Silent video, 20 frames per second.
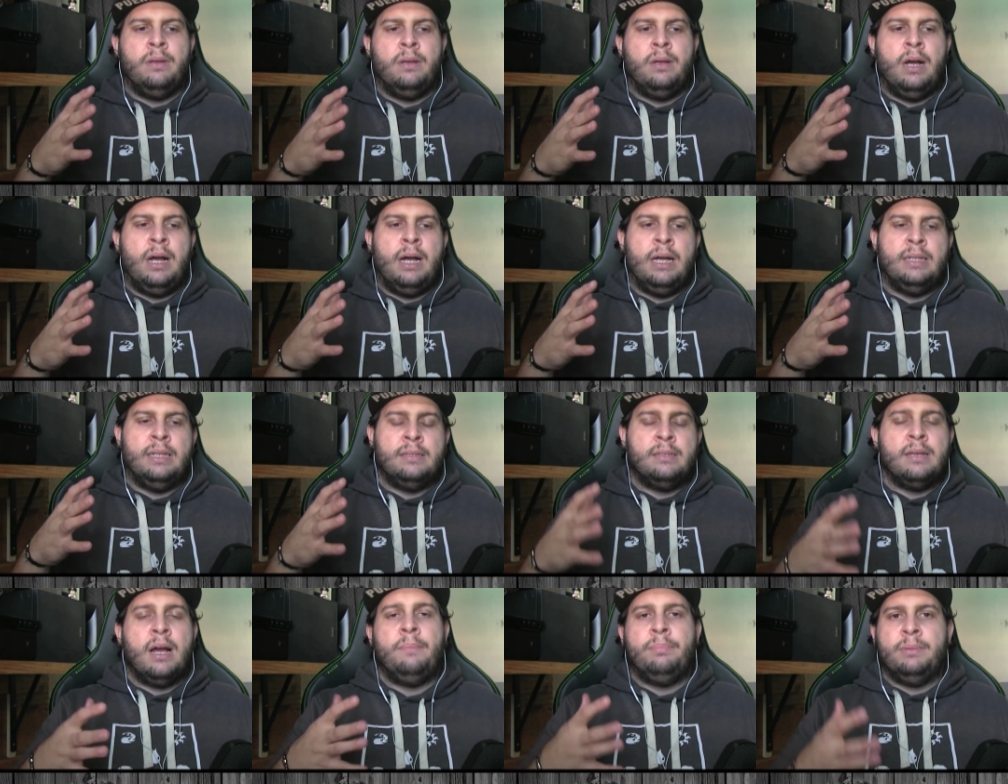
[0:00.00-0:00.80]
uh, the
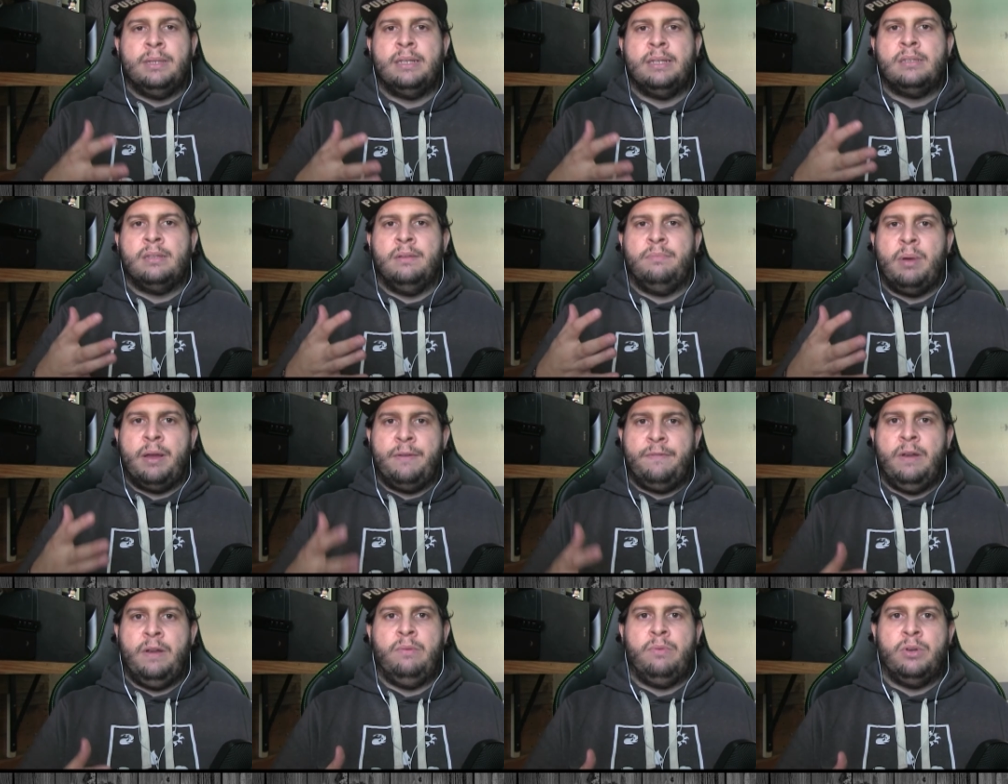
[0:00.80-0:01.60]
top list of my
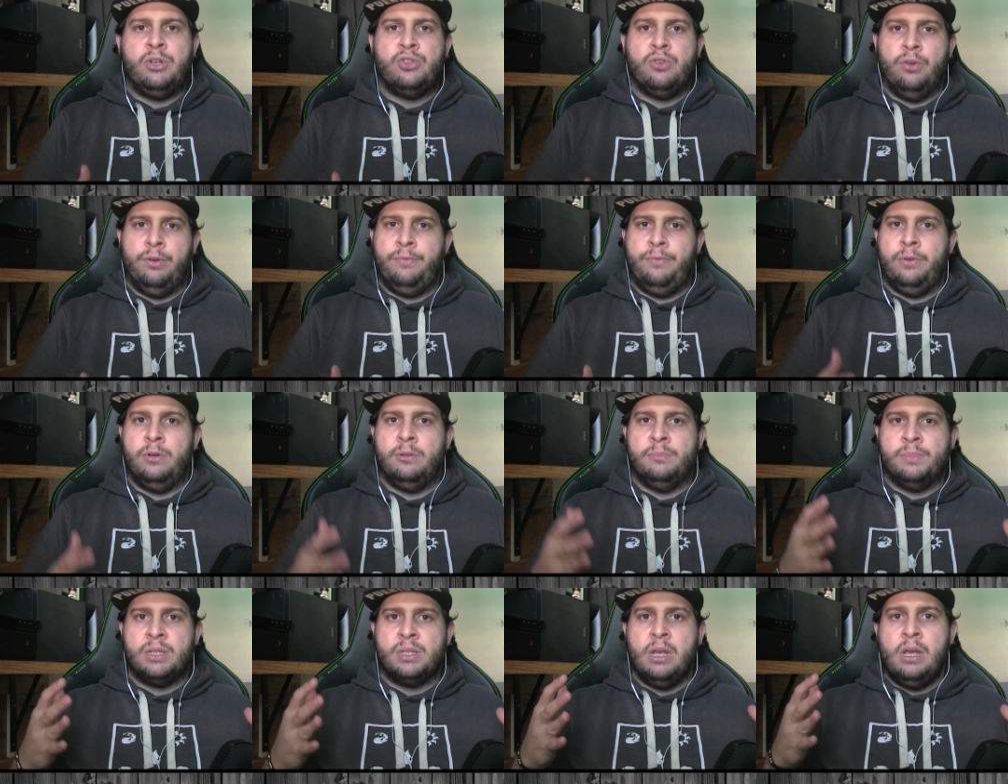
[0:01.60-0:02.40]
favorite short
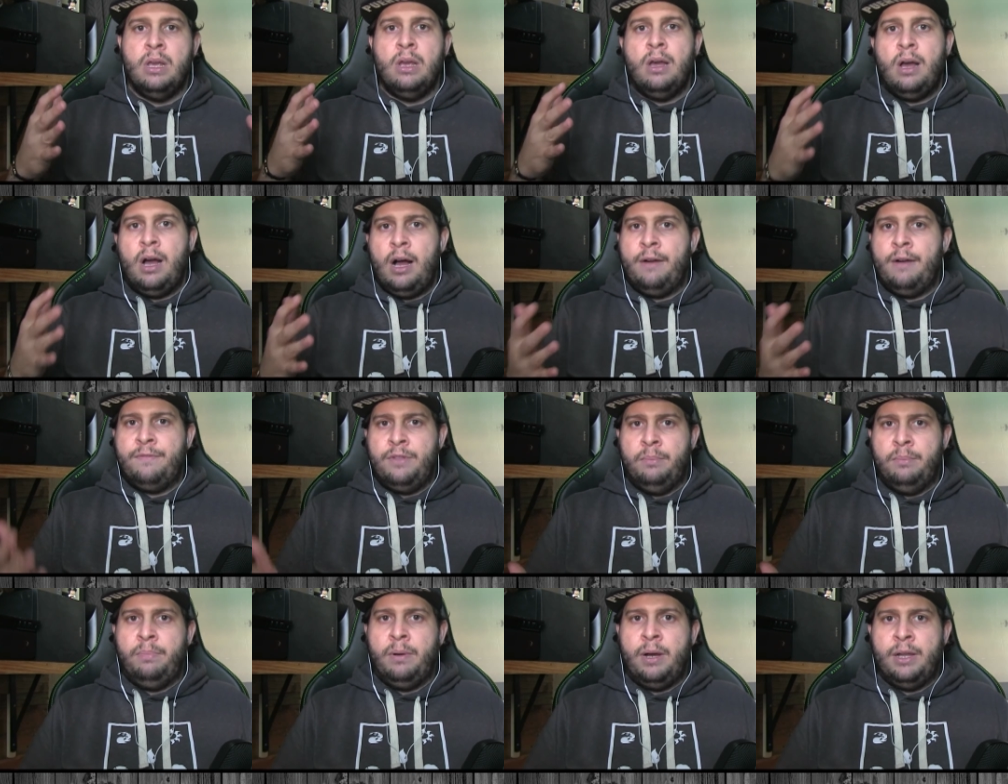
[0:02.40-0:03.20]
films of
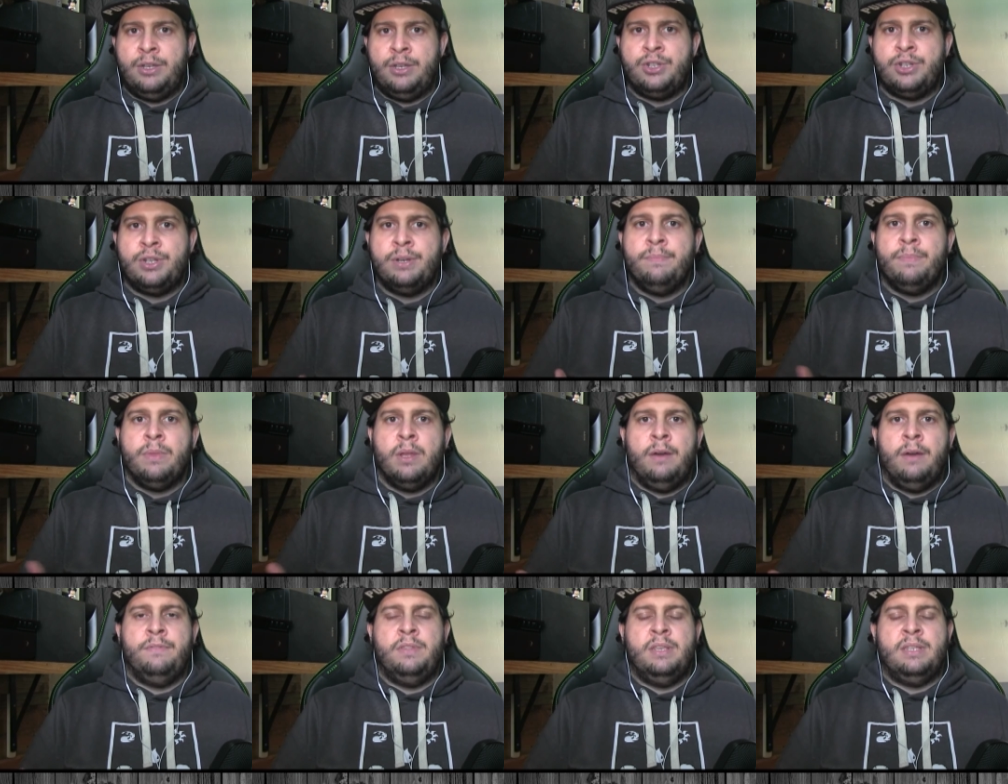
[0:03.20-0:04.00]
the bunch
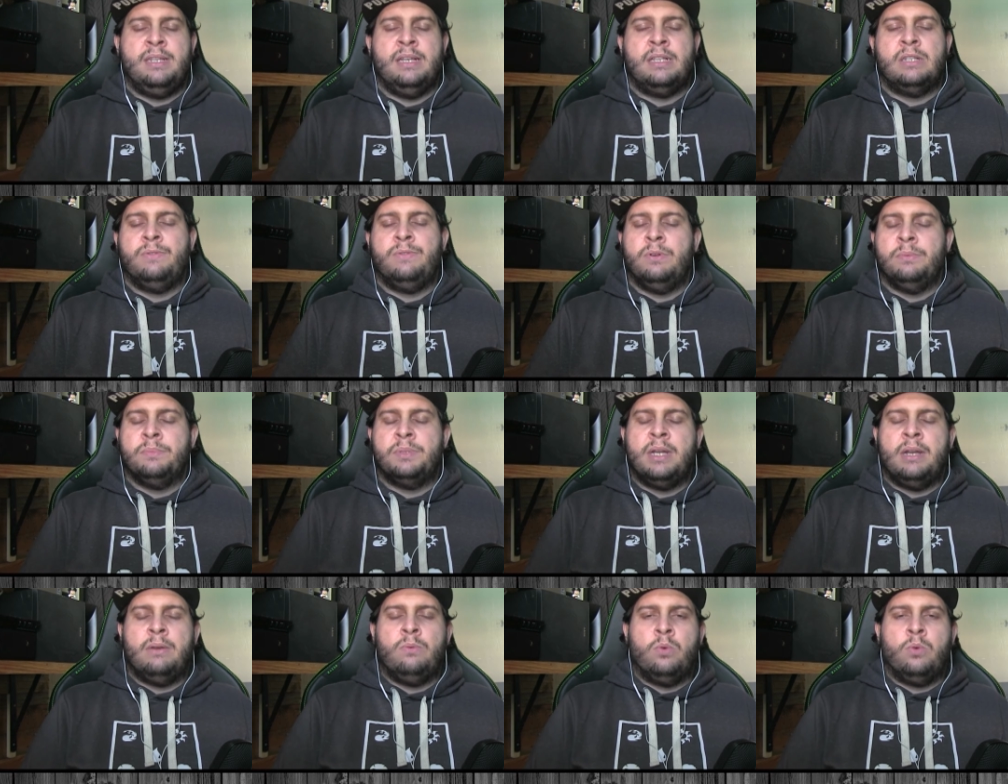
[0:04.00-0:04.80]
of the six films
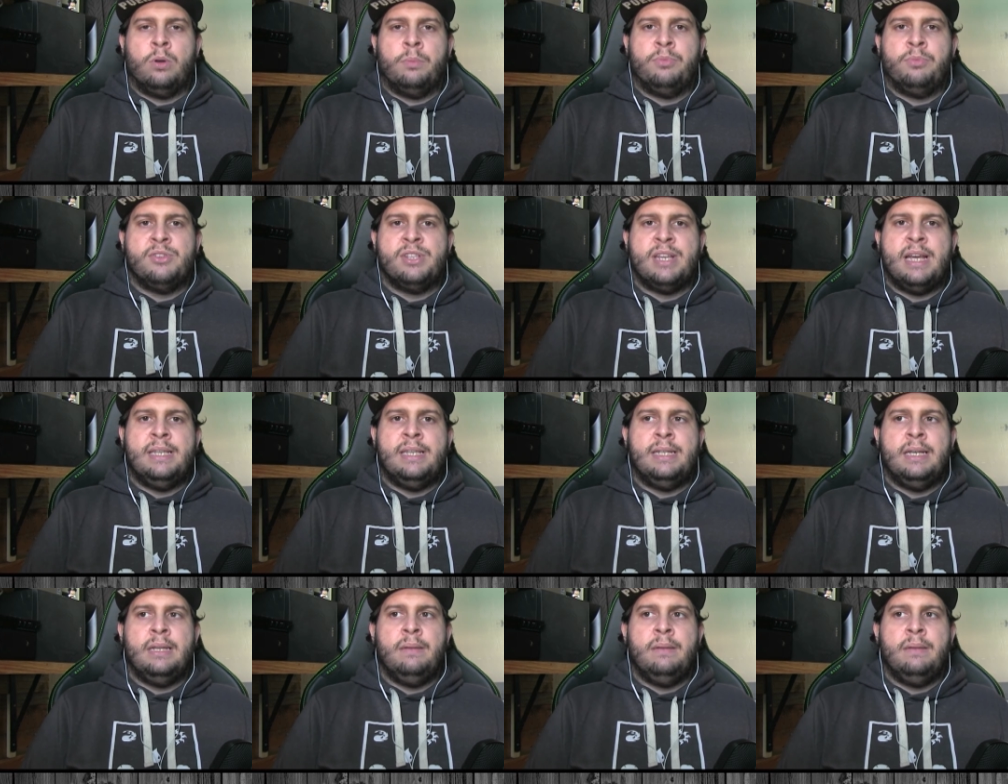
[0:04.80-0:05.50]
that were presented.